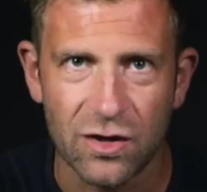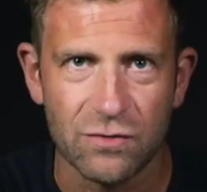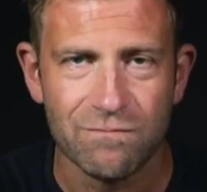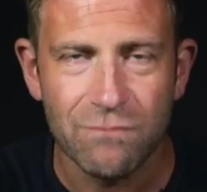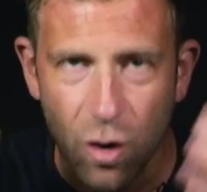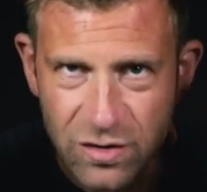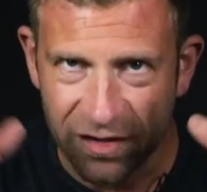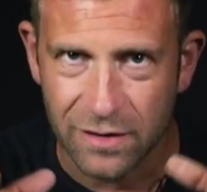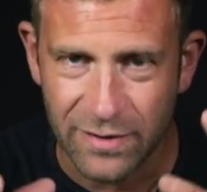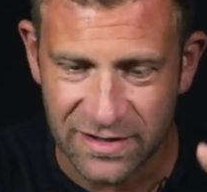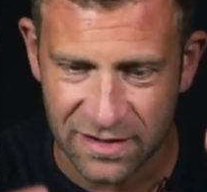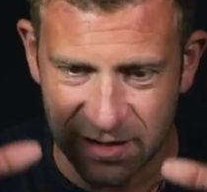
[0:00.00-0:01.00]
most of the
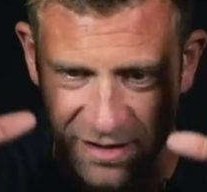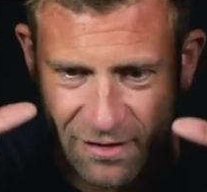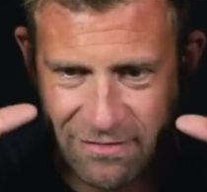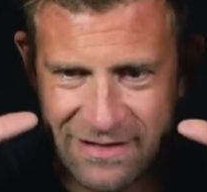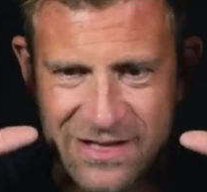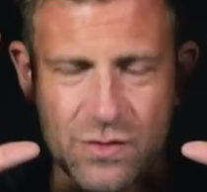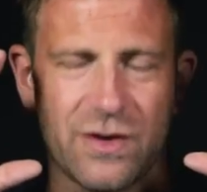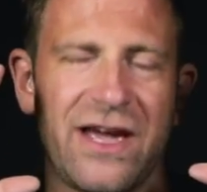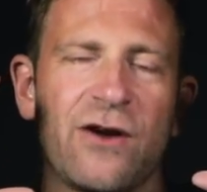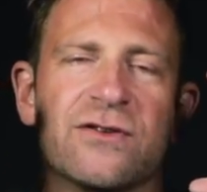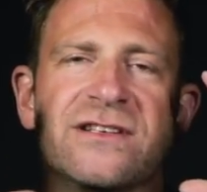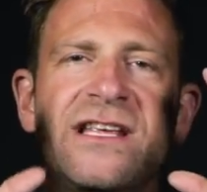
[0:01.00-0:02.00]
business on the thing that you
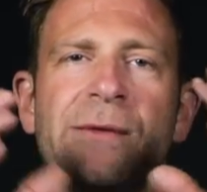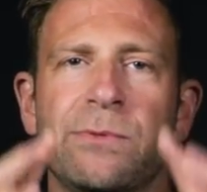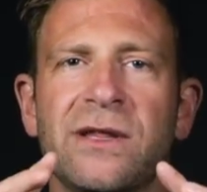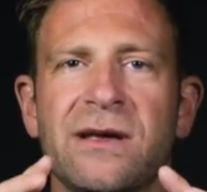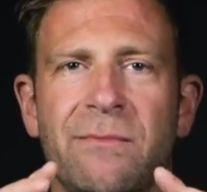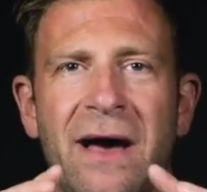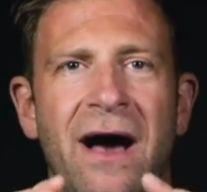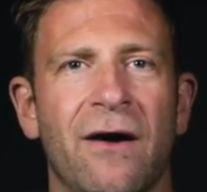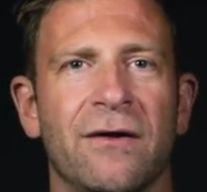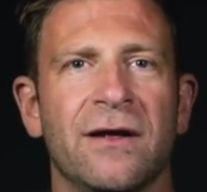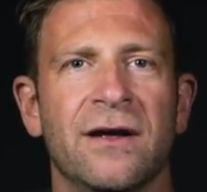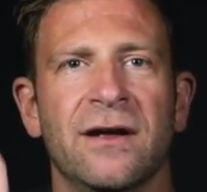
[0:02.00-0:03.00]
care deeply
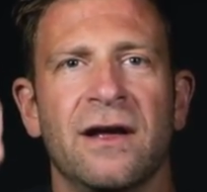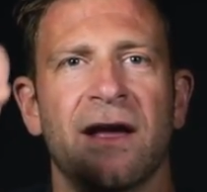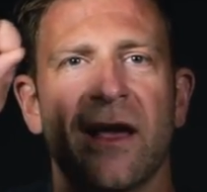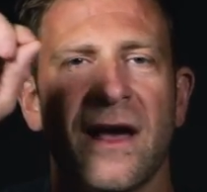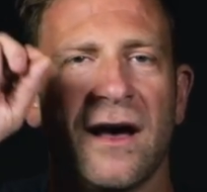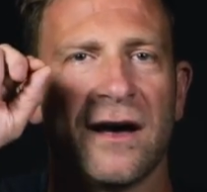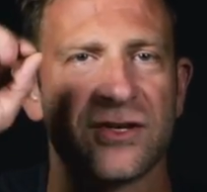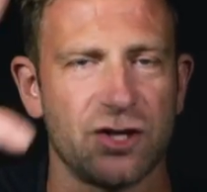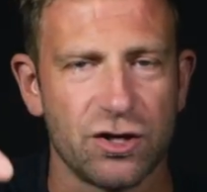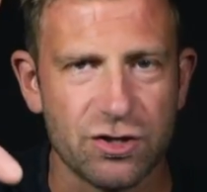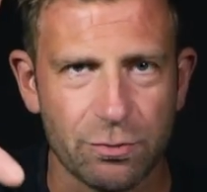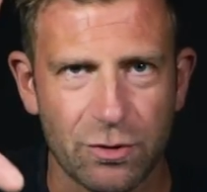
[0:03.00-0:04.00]
about, uh,
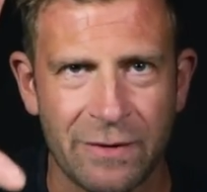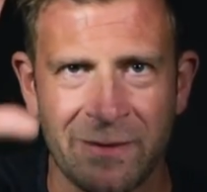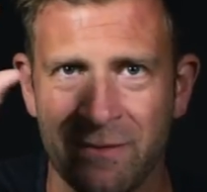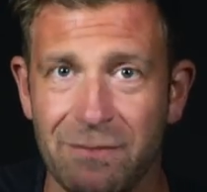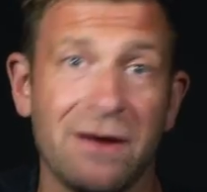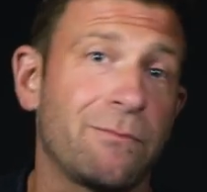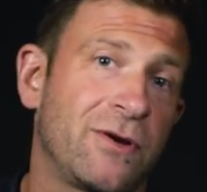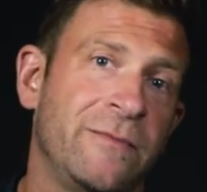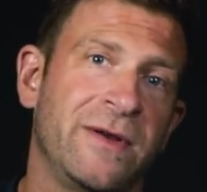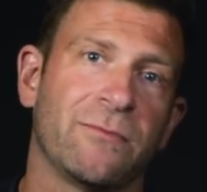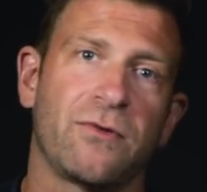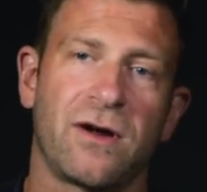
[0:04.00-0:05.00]
charge your premium, be a
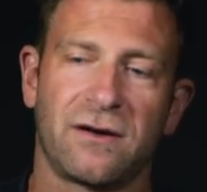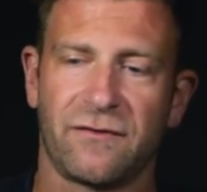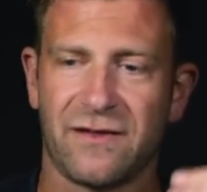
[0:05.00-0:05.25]
premium product